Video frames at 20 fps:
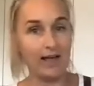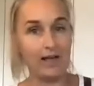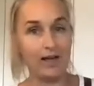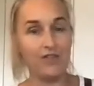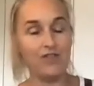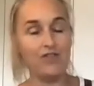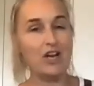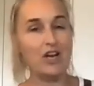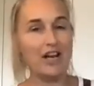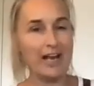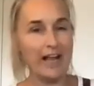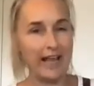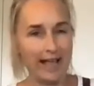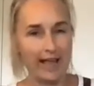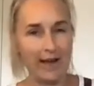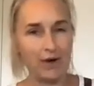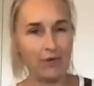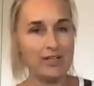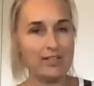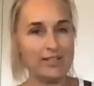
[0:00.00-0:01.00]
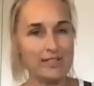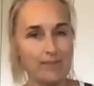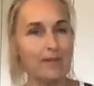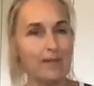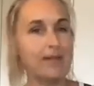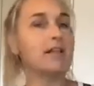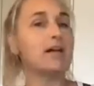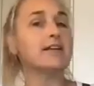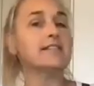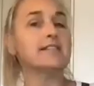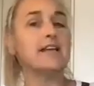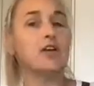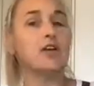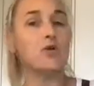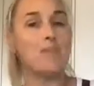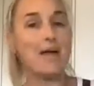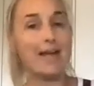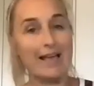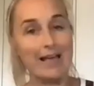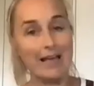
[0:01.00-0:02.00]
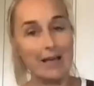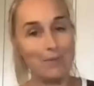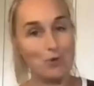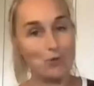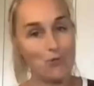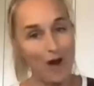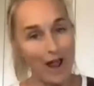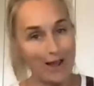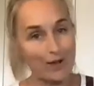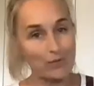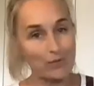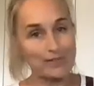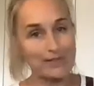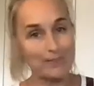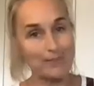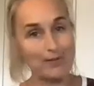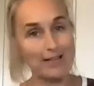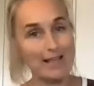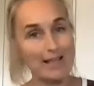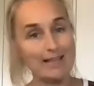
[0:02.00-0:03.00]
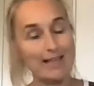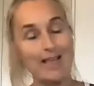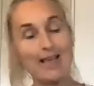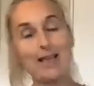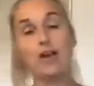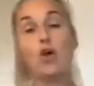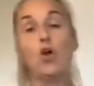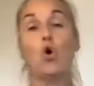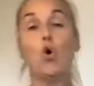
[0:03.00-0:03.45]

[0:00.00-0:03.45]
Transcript: if you need air in something like, say, you're making a meringue or something like that,